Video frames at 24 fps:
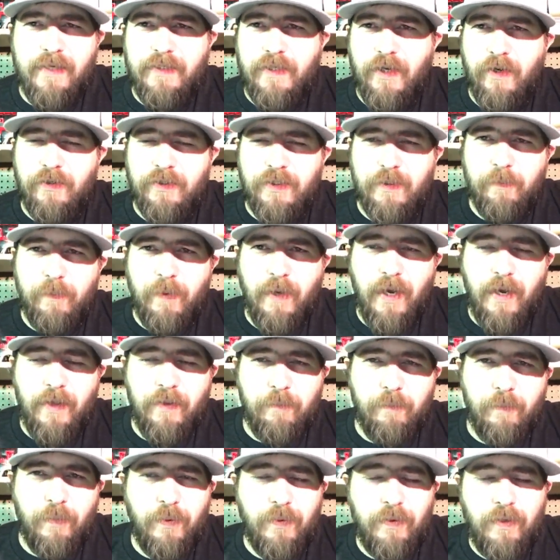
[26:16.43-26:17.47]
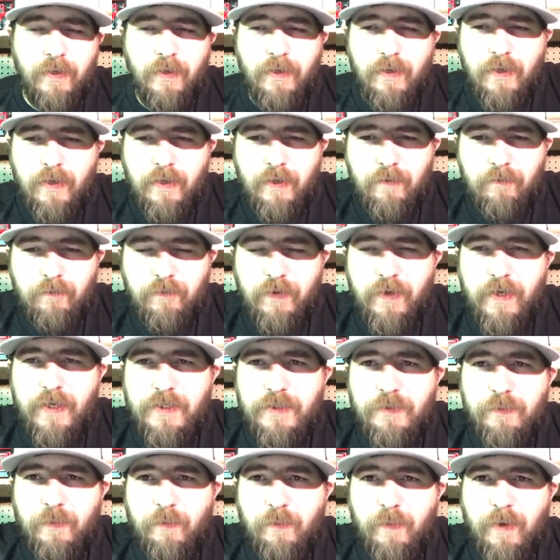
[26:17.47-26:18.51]
He talks about putting a
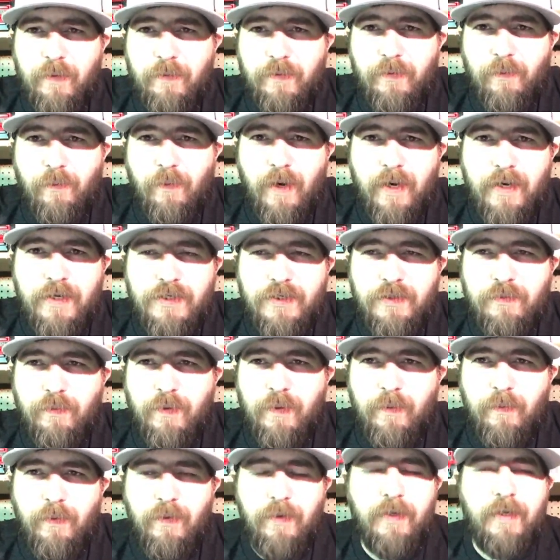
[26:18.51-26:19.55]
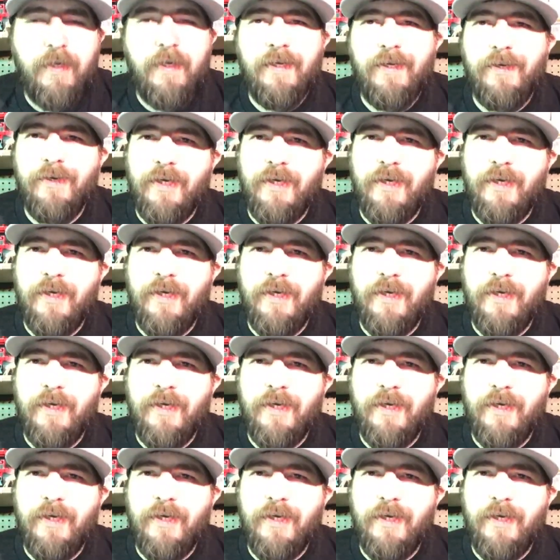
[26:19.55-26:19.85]
finesse swim bait with the Rage Swimmer.